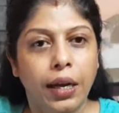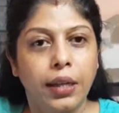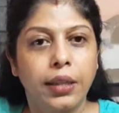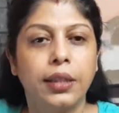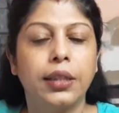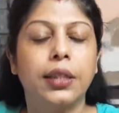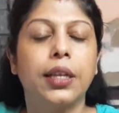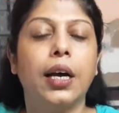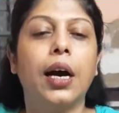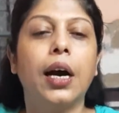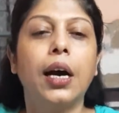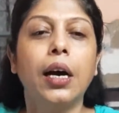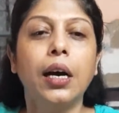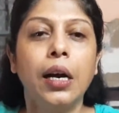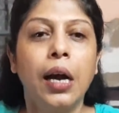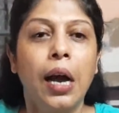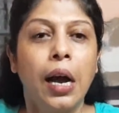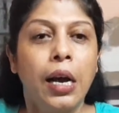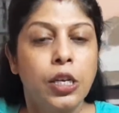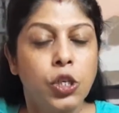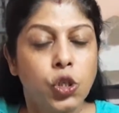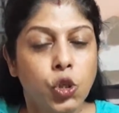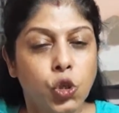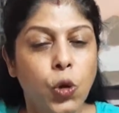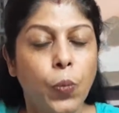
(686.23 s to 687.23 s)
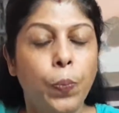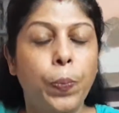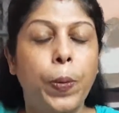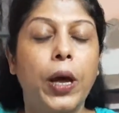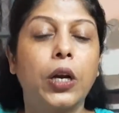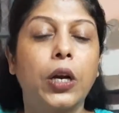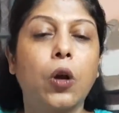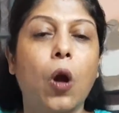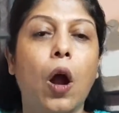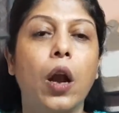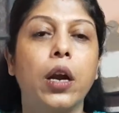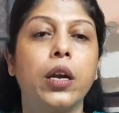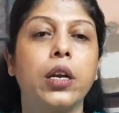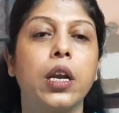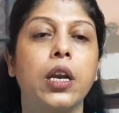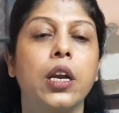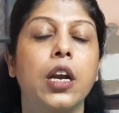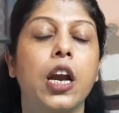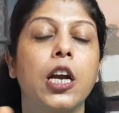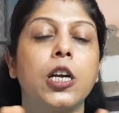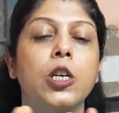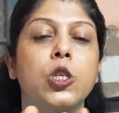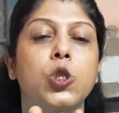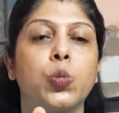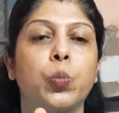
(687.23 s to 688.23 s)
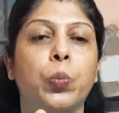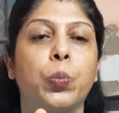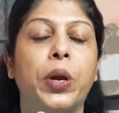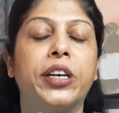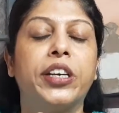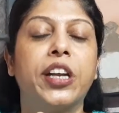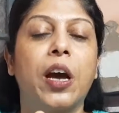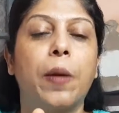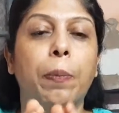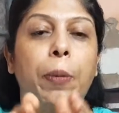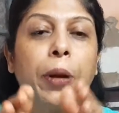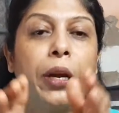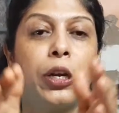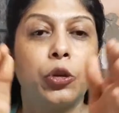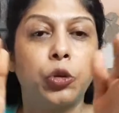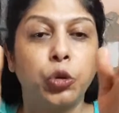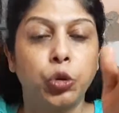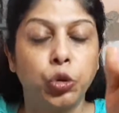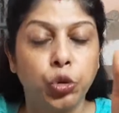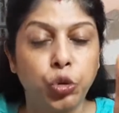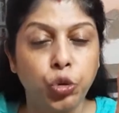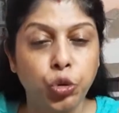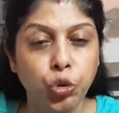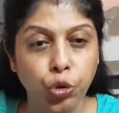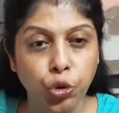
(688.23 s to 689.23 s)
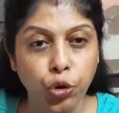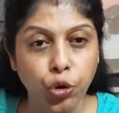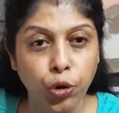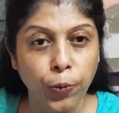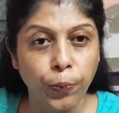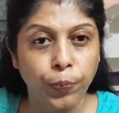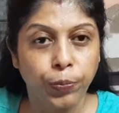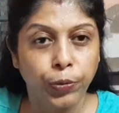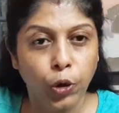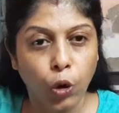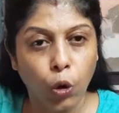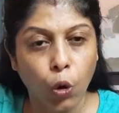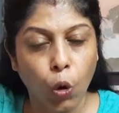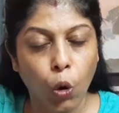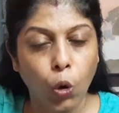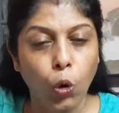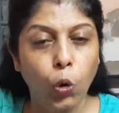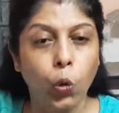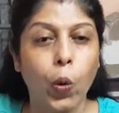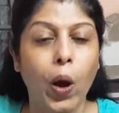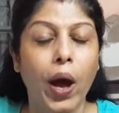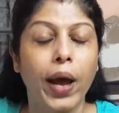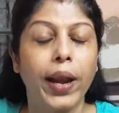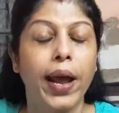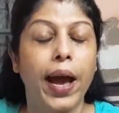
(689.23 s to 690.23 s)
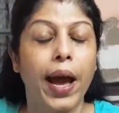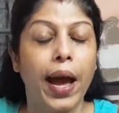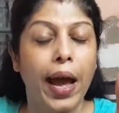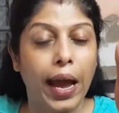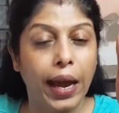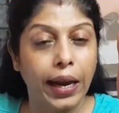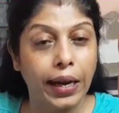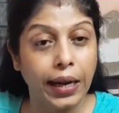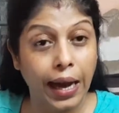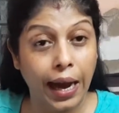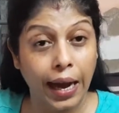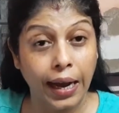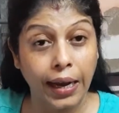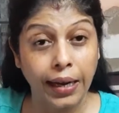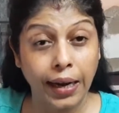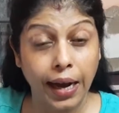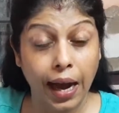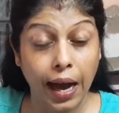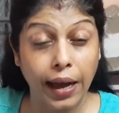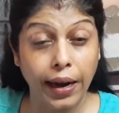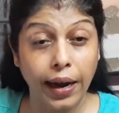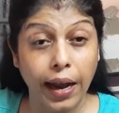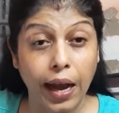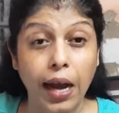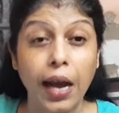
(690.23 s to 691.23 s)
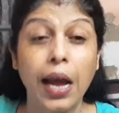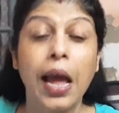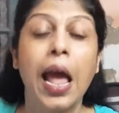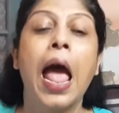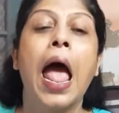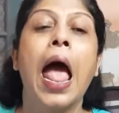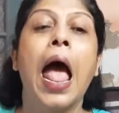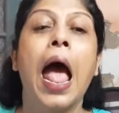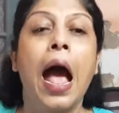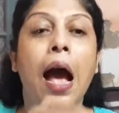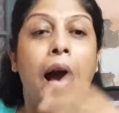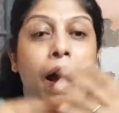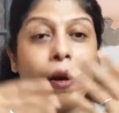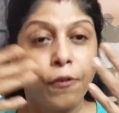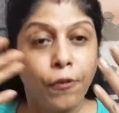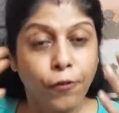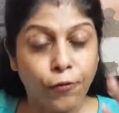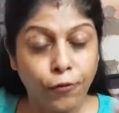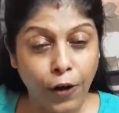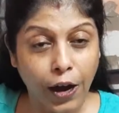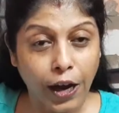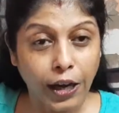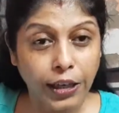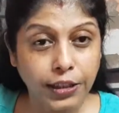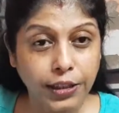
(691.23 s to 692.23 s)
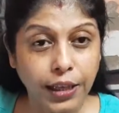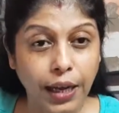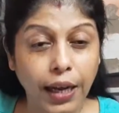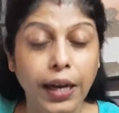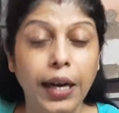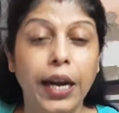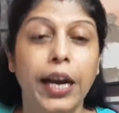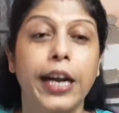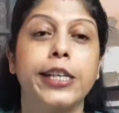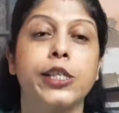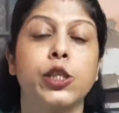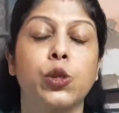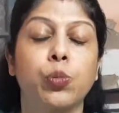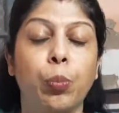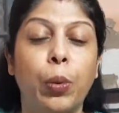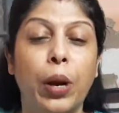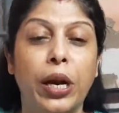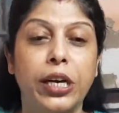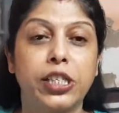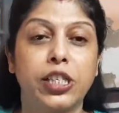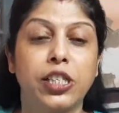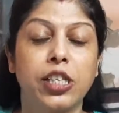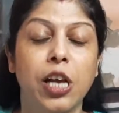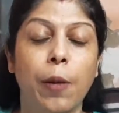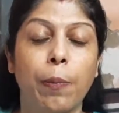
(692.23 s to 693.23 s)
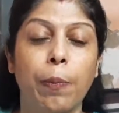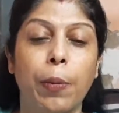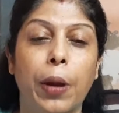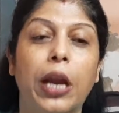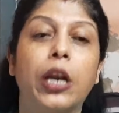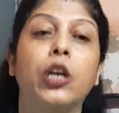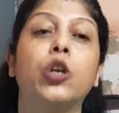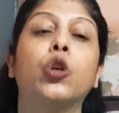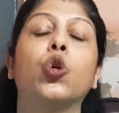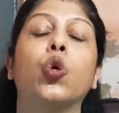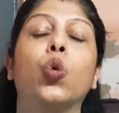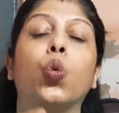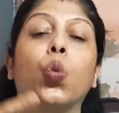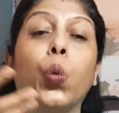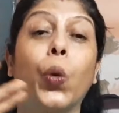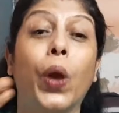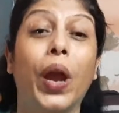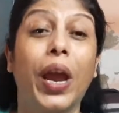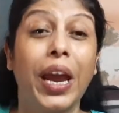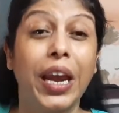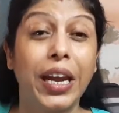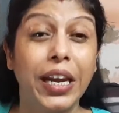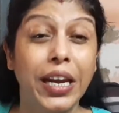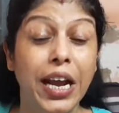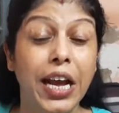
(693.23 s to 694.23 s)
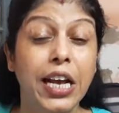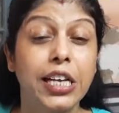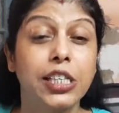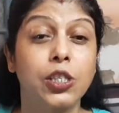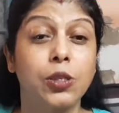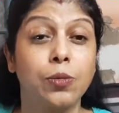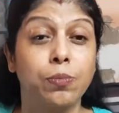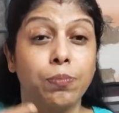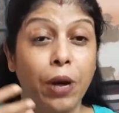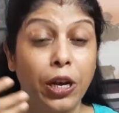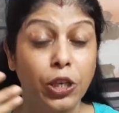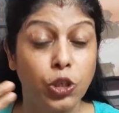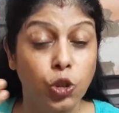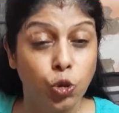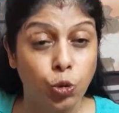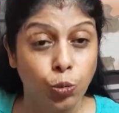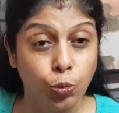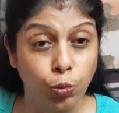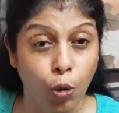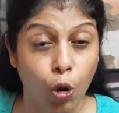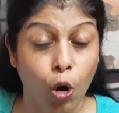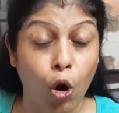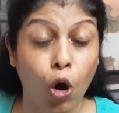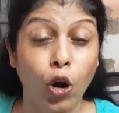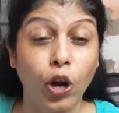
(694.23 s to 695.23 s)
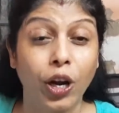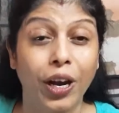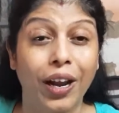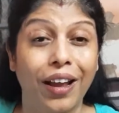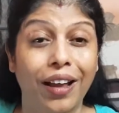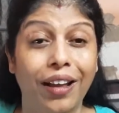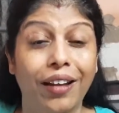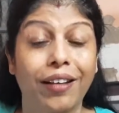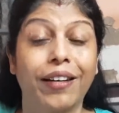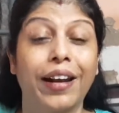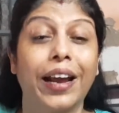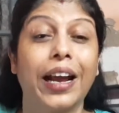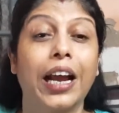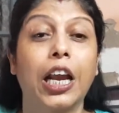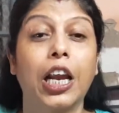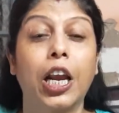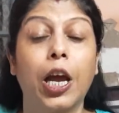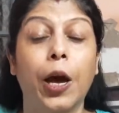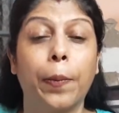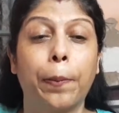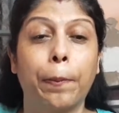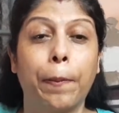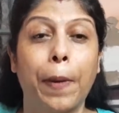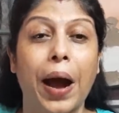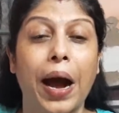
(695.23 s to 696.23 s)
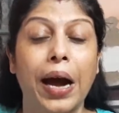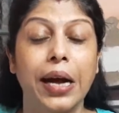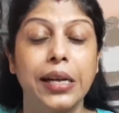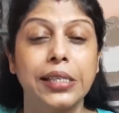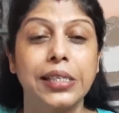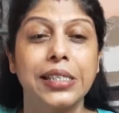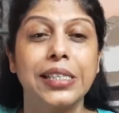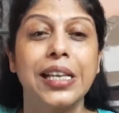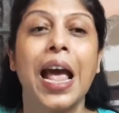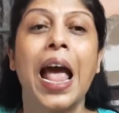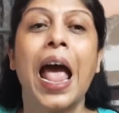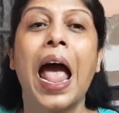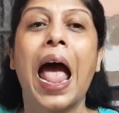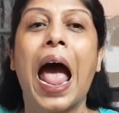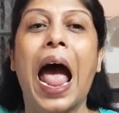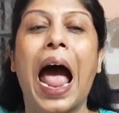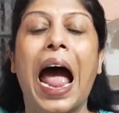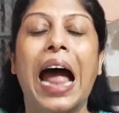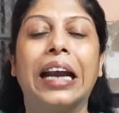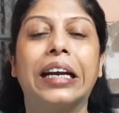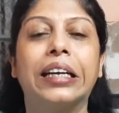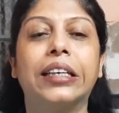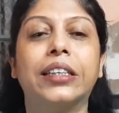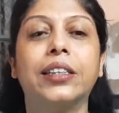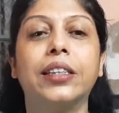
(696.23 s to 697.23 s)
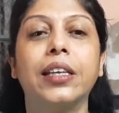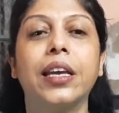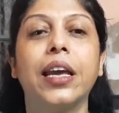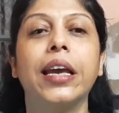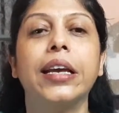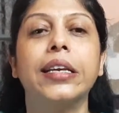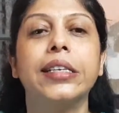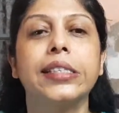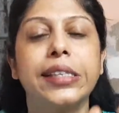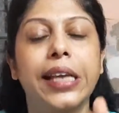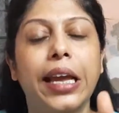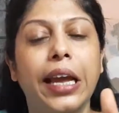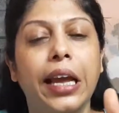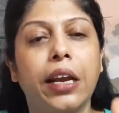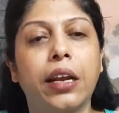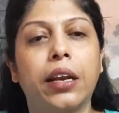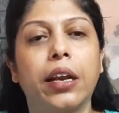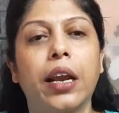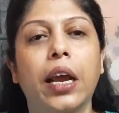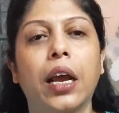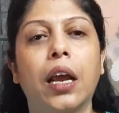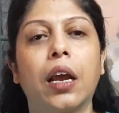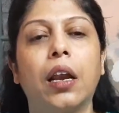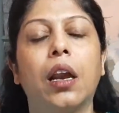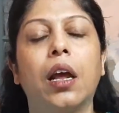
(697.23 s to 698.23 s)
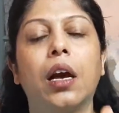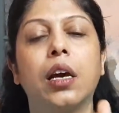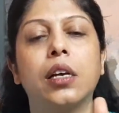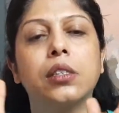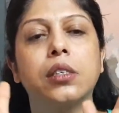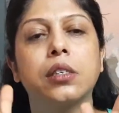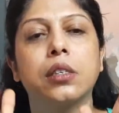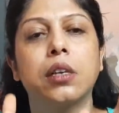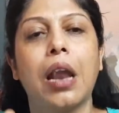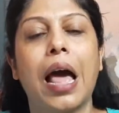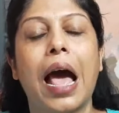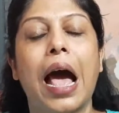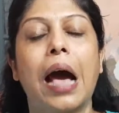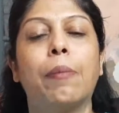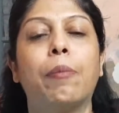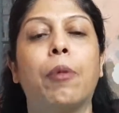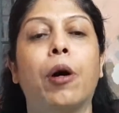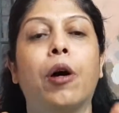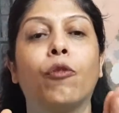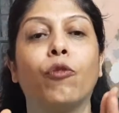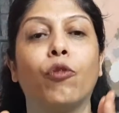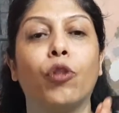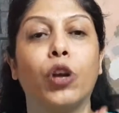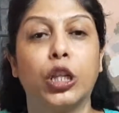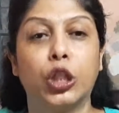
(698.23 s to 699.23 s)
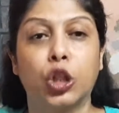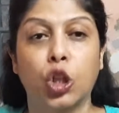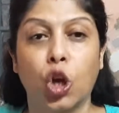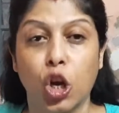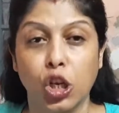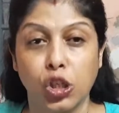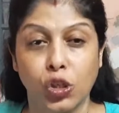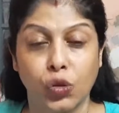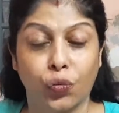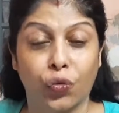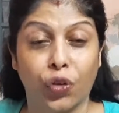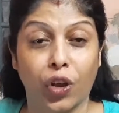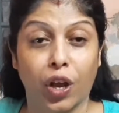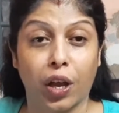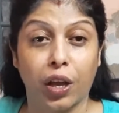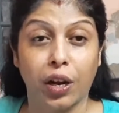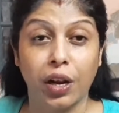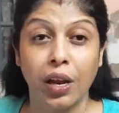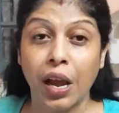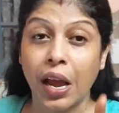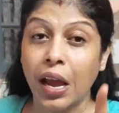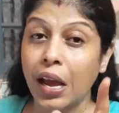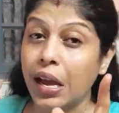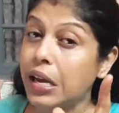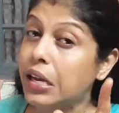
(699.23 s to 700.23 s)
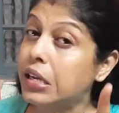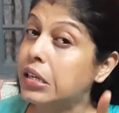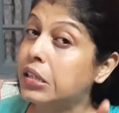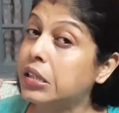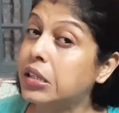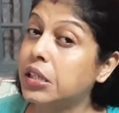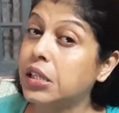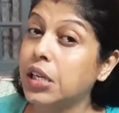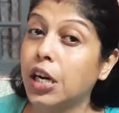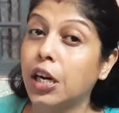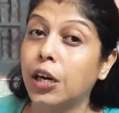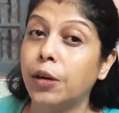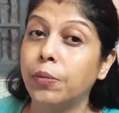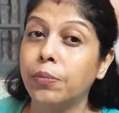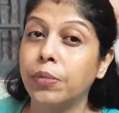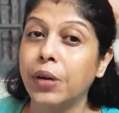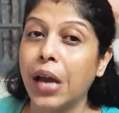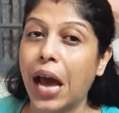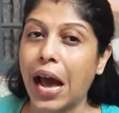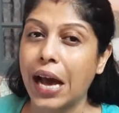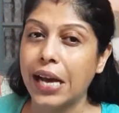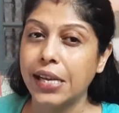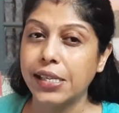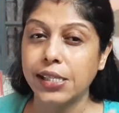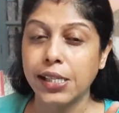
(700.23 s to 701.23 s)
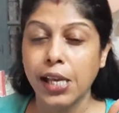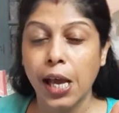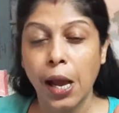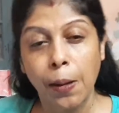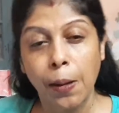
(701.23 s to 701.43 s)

the supercontinent split up into two, Gondwana and Angara. Further, it splits up into various much more irregular parts, and these irregular slab of lithosphere is termed as